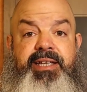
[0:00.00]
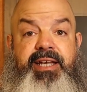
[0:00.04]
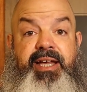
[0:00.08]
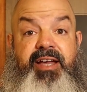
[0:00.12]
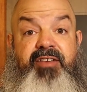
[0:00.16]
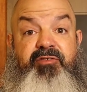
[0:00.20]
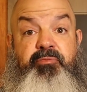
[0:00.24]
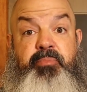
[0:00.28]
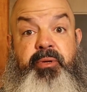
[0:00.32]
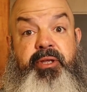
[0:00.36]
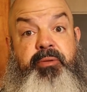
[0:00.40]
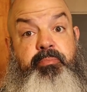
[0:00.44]
see,
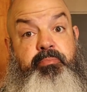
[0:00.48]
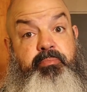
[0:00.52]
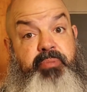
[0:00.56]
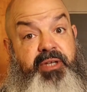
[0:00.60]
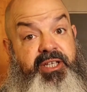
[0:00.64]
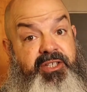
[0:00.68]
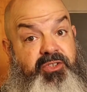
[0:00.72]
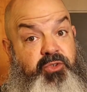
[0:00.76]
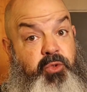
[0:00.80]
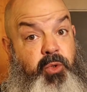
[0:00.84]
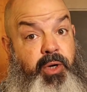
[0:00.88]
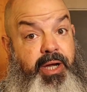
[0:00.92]
I've been
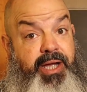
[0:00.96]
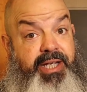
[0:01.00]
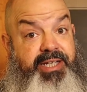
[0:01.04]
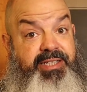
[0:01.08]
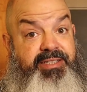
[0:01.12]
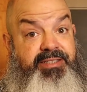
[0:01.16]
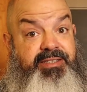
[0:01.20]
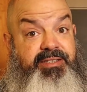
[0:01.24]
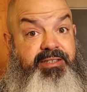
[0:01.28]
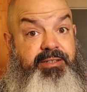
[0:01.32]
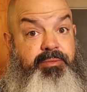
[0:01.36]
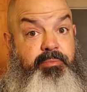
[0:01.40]
bit
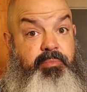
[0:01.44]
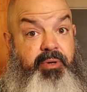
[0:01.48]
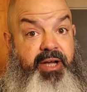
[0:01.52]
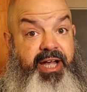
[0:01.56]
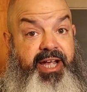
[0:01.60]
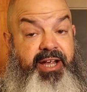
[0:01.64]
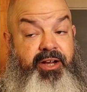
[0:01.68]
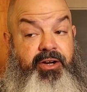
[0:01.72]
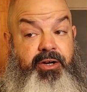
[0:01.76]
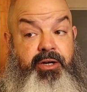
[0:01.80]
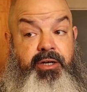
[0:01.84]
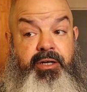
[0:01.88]
twice
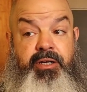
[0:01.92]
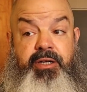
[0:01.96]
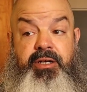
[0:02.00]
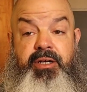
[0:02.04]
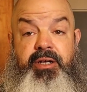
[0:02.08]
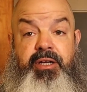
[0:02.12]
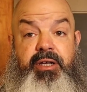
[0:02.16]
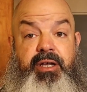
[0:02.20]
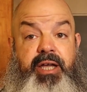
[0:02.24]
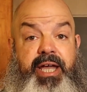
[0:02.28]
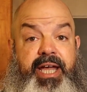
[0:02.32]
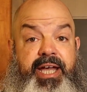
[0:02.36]
by her.
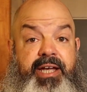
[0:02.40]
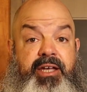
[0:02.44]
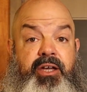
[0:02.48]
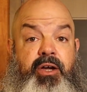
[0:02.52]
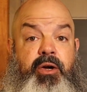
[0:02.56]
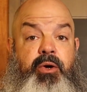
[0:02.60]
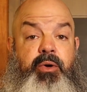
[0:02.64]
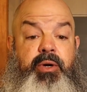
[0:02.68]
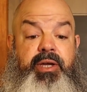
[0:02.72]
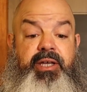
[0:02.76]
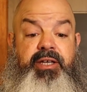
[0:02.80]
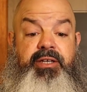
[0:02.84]

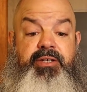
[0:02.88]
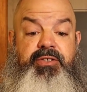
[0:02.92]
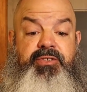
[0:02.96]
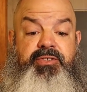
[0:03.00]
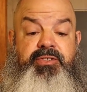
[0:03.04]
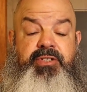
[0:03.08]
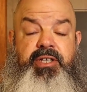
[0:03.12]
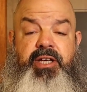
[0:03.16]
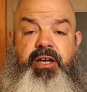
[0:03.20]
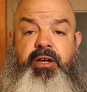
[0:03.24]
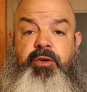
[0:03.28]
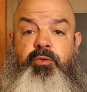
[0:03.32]
Echo
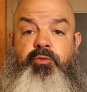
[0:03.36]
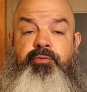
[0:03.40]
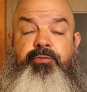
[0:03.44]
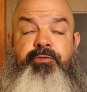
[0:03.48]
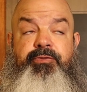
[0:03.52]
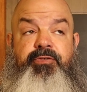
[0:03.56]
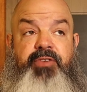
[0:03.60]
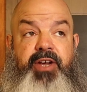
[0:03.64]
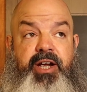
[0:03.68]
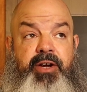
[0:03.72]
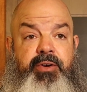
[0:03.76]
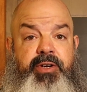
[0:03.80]
is a
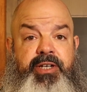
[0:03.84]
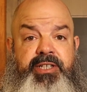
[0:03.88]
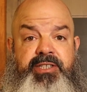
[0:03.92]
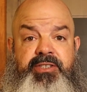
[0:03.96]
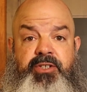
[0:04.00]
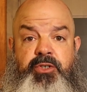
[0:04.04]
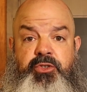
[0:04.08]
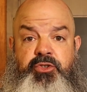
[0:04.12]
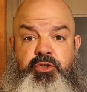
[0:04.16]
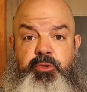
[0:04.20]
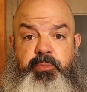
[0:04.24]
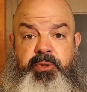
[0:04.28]
very
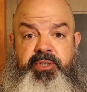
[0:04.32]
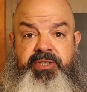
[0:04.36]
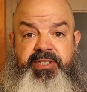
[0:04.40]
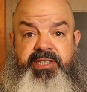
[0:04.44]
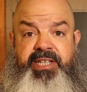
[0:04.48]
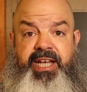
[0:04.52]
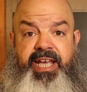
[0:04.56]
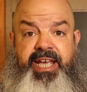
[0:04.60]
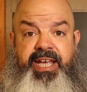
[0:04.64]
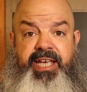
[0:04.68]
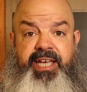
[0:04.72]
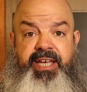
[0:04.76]
sociable
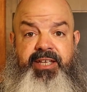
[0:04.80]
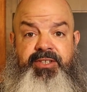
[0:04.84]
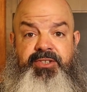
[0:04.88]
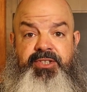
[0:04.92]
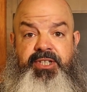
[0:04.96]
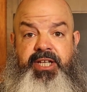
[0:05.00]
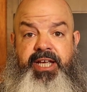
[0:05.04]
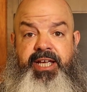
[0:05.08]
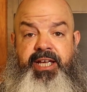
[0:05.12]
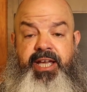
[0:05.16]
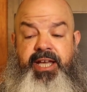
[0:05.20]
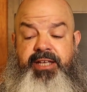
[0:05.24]
snake,
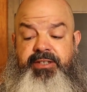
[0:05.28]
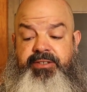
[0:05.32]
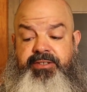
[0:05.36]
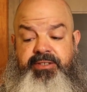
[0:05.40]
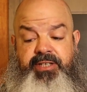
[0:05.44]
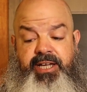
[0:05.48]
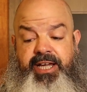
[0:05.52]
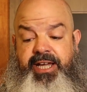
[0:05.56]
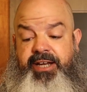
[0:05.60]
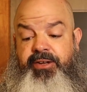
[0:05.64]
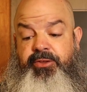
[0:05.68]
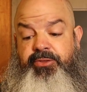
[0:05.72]

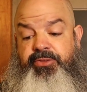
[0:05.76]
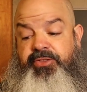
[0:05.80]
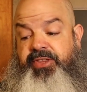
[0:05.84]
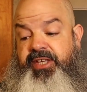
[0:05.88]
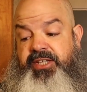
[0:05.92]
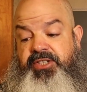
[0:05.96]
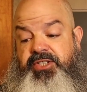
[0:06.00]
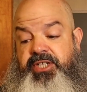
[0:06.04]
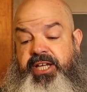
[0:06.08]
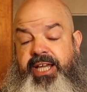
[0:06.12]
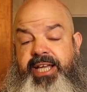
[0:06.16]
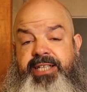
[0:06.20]
and I don't
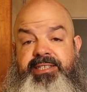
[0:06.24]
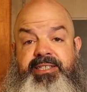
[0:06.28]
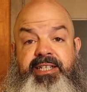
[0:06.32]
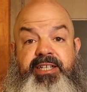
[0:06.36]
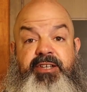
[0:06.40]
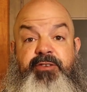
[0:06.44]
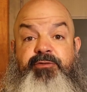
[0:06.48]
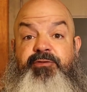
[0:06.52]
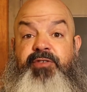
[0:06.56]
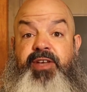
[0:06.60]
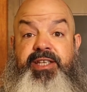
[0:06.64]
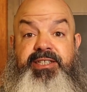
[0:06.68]
think she has a
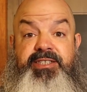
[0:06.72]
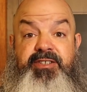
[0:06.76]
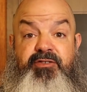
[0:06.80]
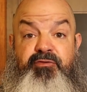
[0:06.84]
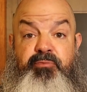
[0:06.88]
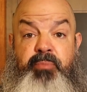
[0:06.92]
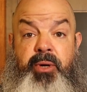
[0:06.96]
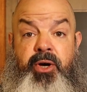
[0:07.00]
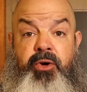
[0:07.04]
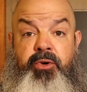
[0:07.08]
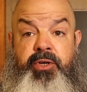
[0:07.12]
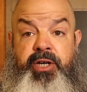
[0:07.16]

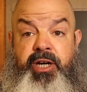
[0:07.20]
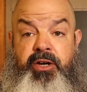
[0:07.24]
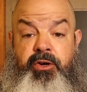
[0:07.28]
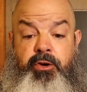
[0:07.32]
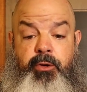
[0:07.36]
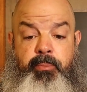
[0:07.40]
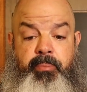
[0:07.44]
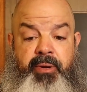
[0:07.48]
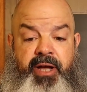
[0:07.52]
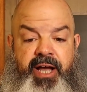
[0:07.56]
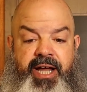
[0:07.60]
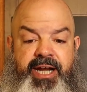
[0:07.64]
defensive bone in
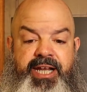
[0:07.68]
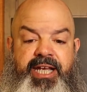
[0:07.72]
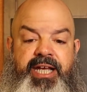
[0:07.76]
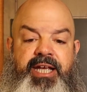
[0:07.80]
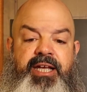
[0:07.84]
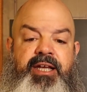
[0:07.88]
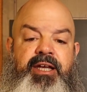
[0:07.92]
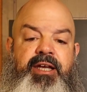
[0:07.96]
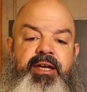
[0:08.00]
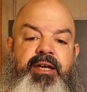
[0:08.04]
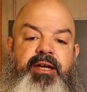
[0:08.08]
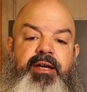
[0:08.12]
her
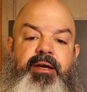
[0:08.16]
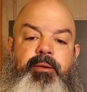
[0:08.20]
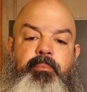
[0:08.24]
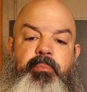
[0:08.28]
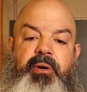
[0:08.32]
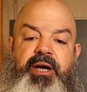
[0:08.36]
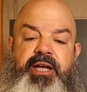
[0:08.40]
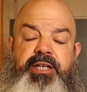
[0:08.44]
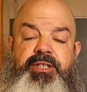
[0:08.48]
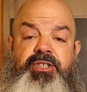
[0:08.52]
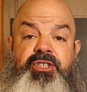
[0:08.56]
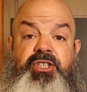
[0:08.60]
body,
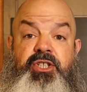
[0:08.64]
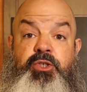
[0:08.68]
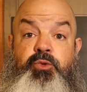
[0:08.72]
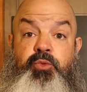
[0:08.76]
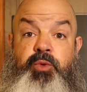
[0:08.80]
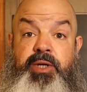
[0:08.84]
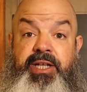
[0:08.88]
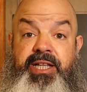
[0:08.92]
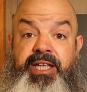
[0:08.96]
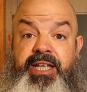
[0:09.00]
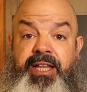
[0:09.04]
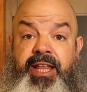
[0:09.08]
but she
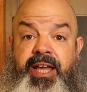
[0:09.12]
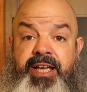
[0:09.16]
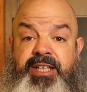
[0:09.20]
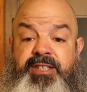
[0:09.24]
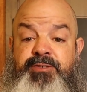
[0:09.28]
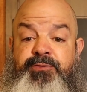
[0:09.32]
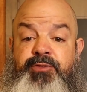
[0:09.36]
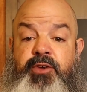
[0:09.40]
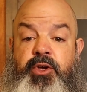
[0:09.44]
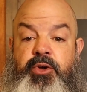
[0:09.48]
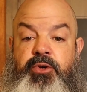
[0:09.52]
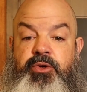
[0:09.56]
really
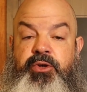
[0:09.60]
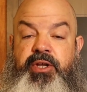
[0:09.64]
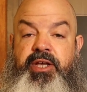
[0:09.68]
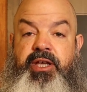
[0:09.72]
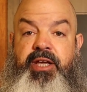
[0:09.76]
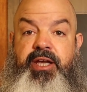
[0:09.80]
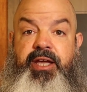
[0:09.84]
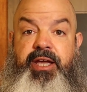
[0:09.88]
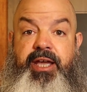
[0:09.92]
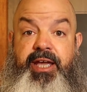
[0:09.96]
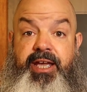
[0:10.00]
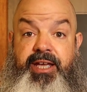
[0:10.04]
likes food.
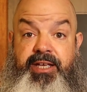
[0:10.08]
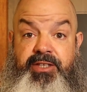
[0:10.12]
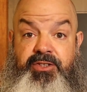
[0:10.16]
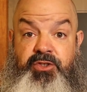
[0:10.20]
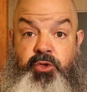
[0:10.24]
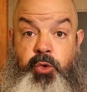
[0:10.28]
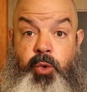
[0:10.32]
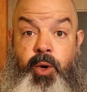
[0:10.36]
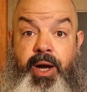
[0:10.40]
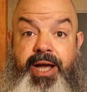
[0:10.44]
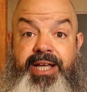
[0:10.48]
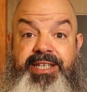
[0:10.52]
And
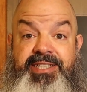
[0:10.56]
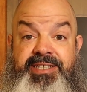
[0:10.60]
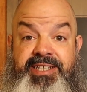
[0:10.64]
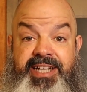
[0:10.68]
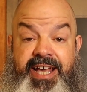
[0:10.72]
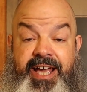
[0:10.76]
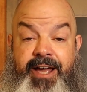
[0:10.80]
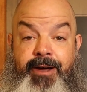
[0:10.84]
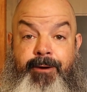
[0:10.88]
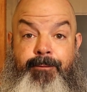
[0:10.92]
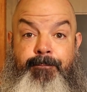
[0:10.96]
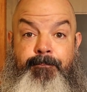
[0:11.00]
twice
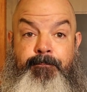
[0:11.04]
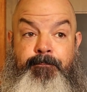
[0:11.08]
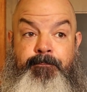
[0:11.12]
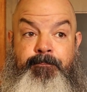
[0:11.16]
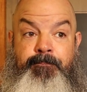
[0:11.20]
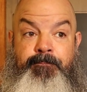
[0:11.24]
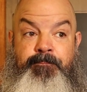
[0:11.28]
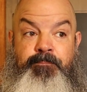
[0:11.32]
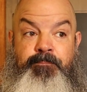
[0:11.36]
now,